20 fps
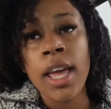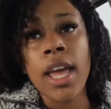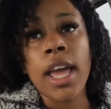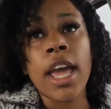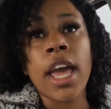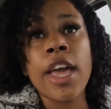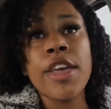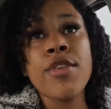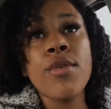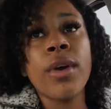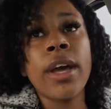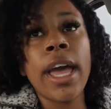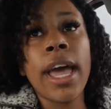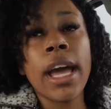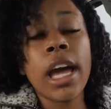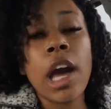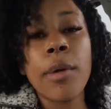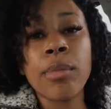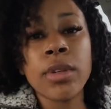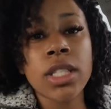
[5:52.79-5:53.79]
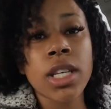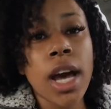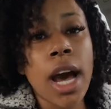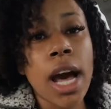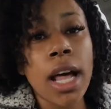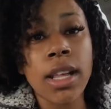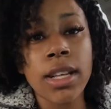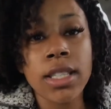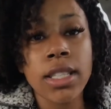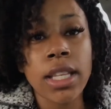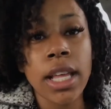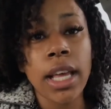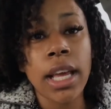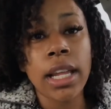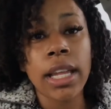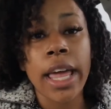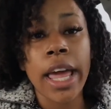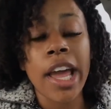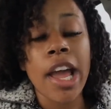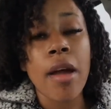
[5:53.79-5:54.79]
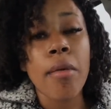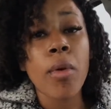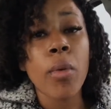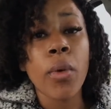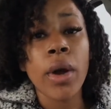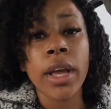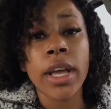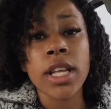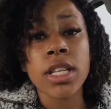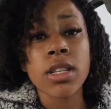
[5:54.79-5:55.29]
And you can't come into college thinking that everyone